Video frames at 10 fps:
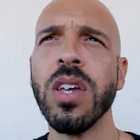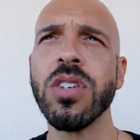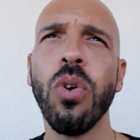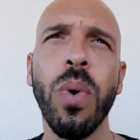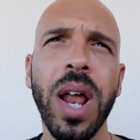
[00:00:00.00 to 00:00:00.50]

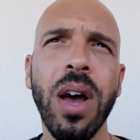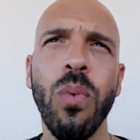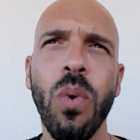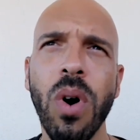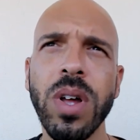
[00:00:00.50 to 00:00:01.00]
So what I
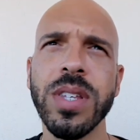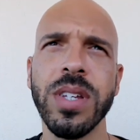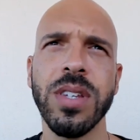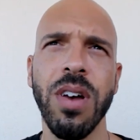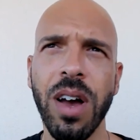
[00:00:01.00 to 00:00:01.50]
want
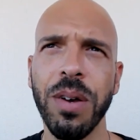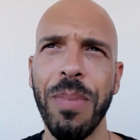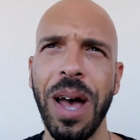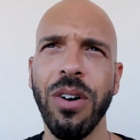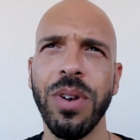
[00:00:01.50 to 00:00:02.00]
to talk
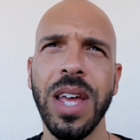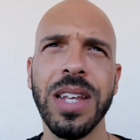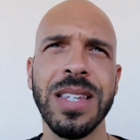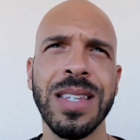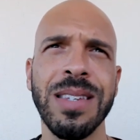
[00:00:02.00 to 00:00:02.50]
about
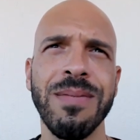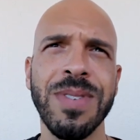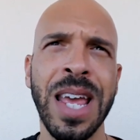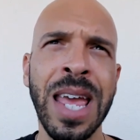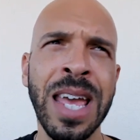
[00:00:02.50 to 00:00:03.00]
and
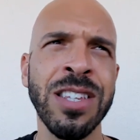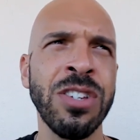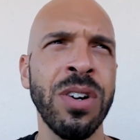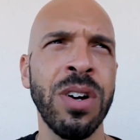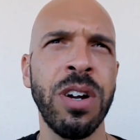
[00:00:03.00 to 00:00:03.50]
to
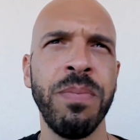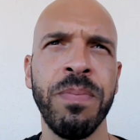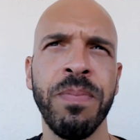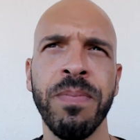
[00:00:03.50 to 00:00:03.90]
answer